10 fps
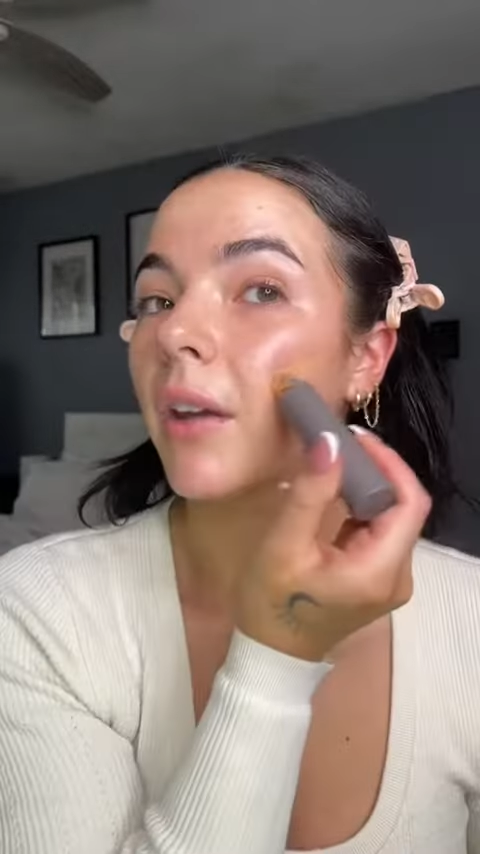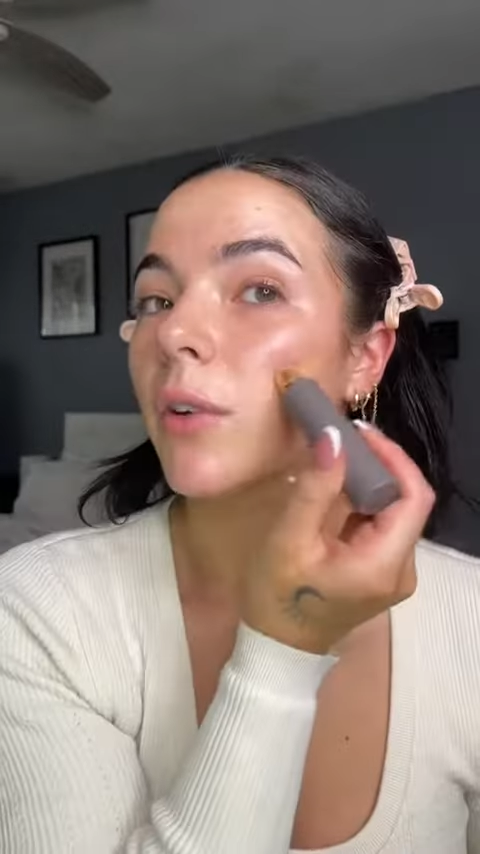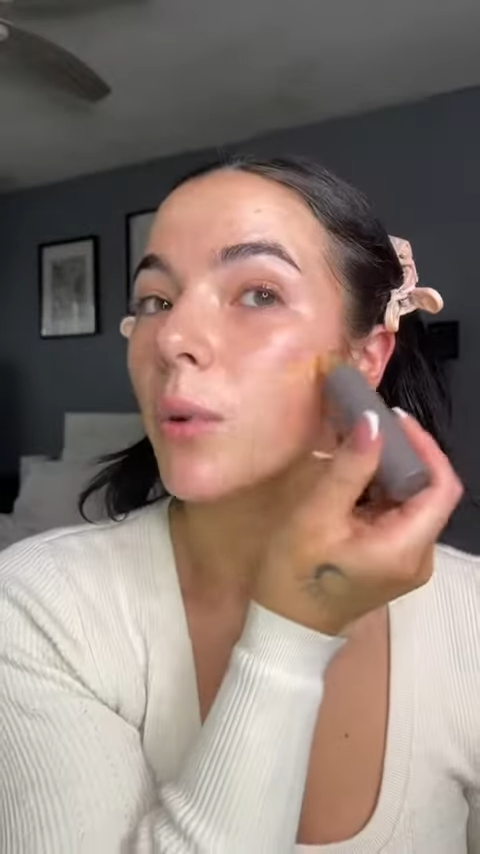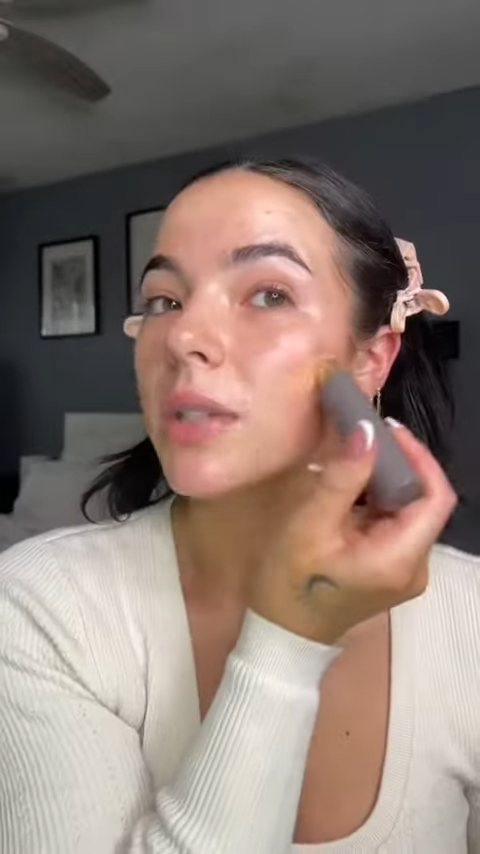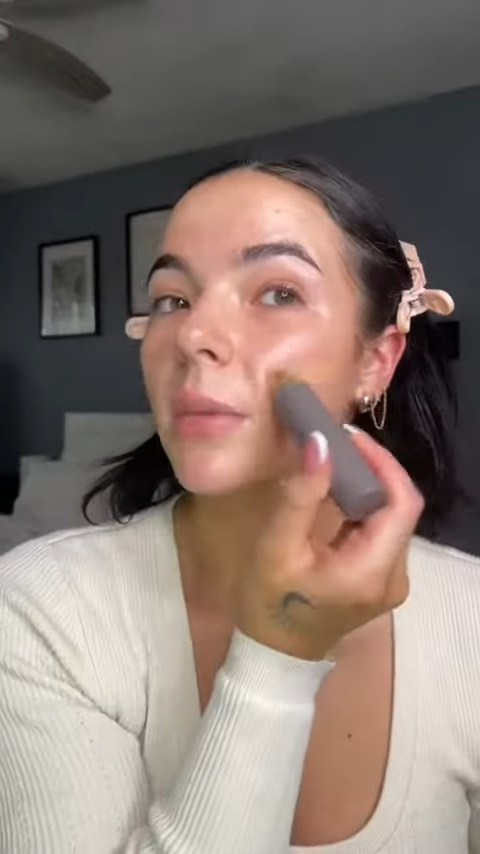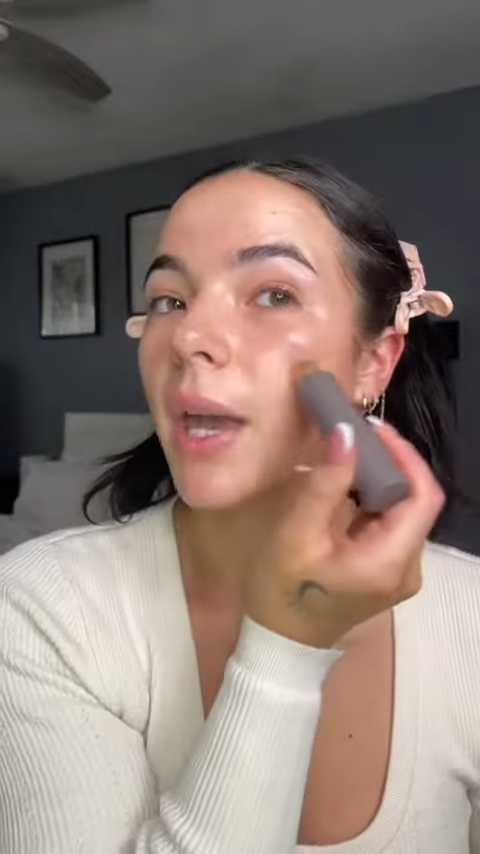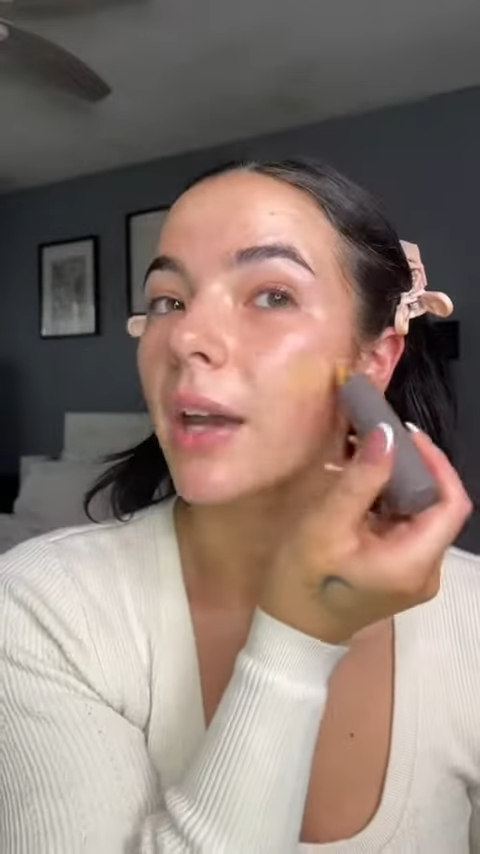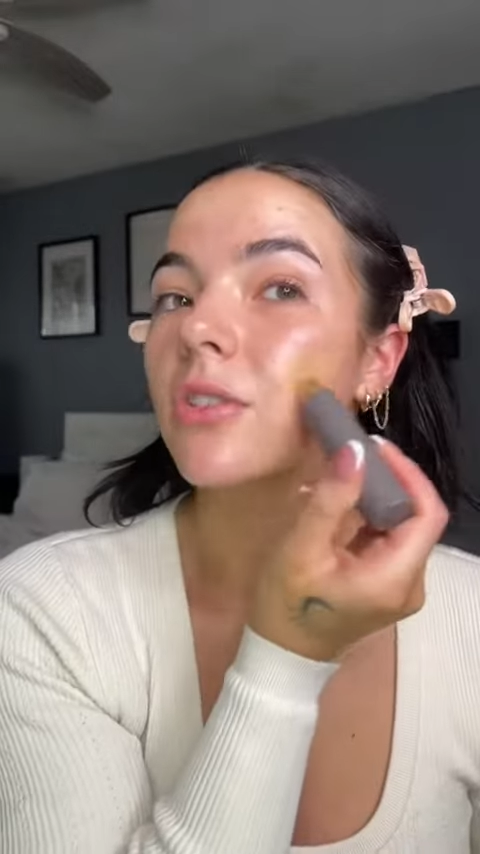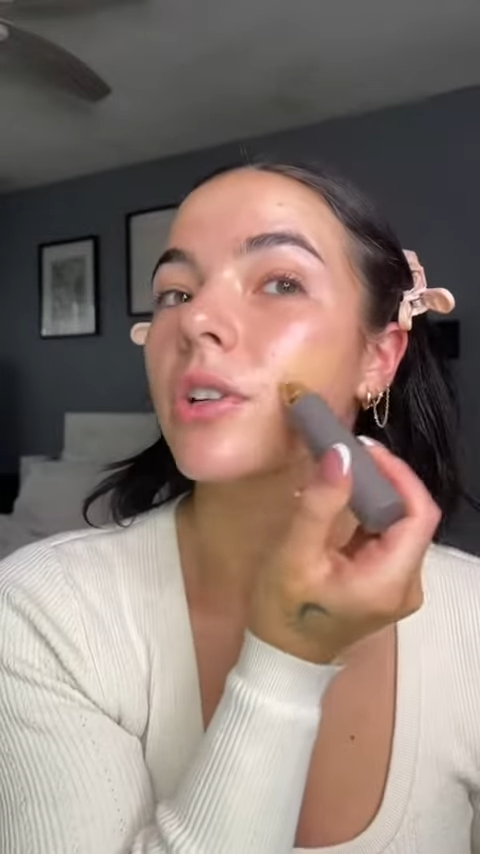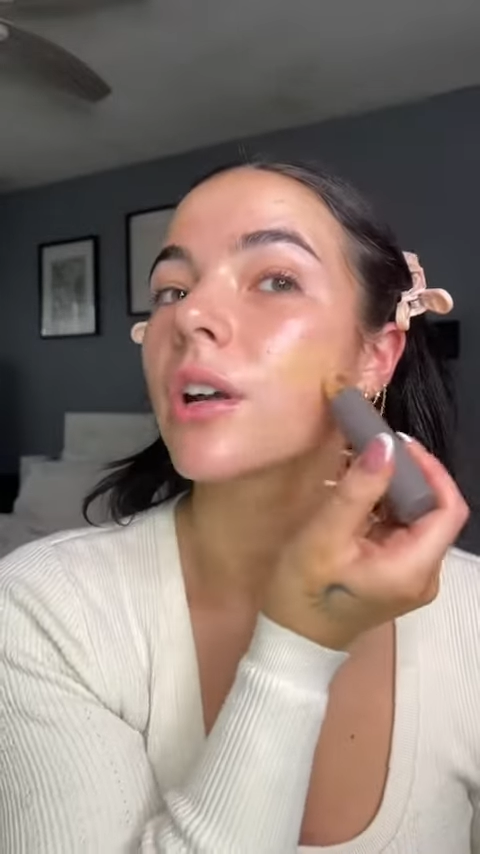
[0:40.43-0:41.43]
If I want some
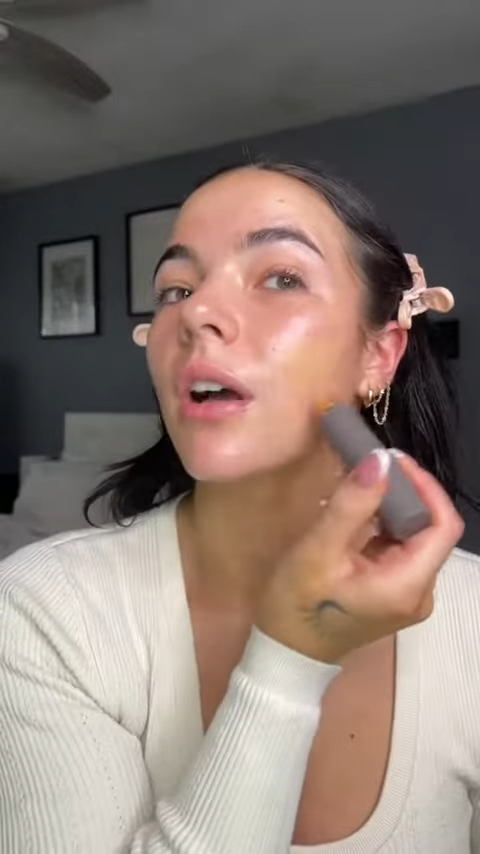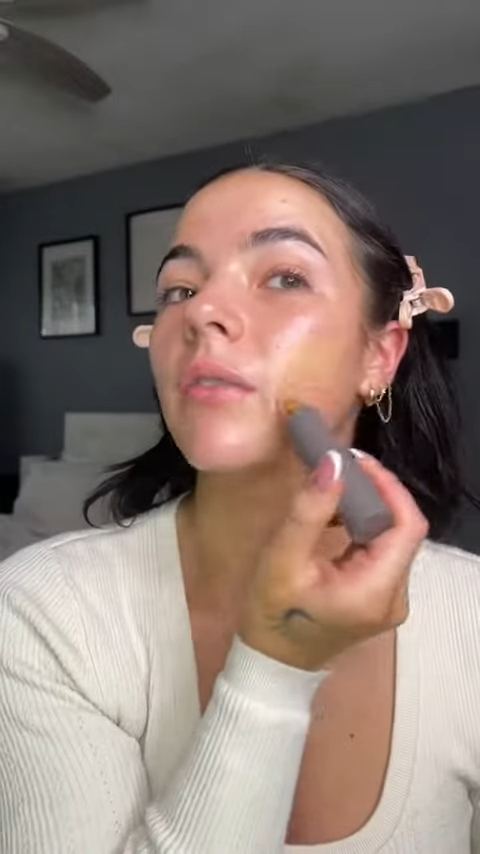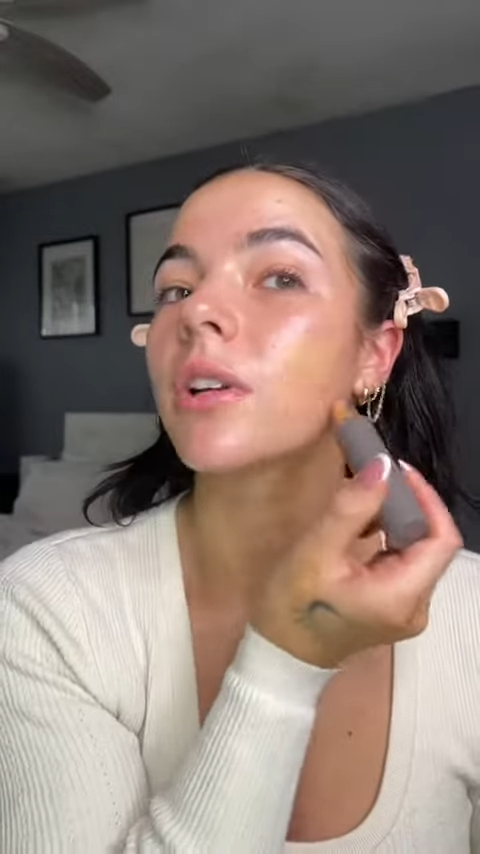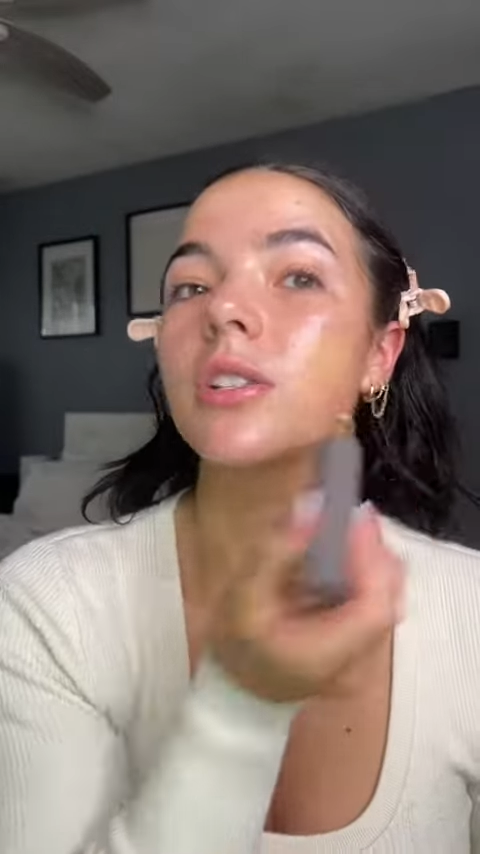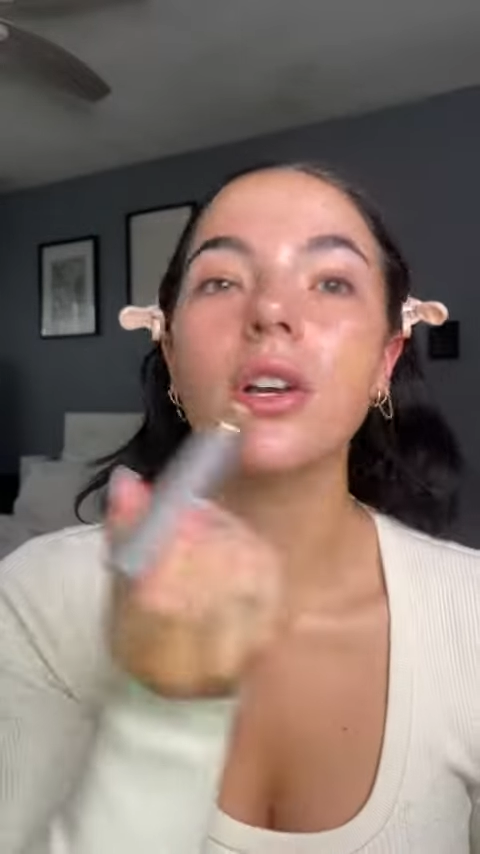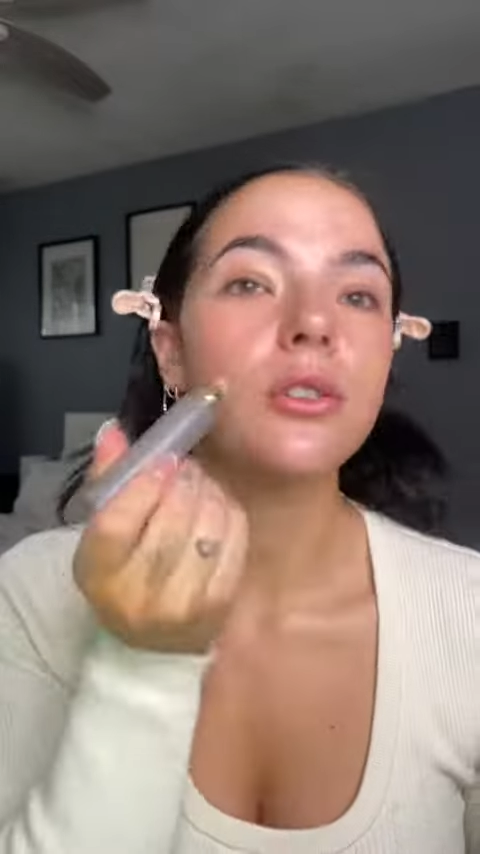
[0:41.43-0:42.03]
extra coverage,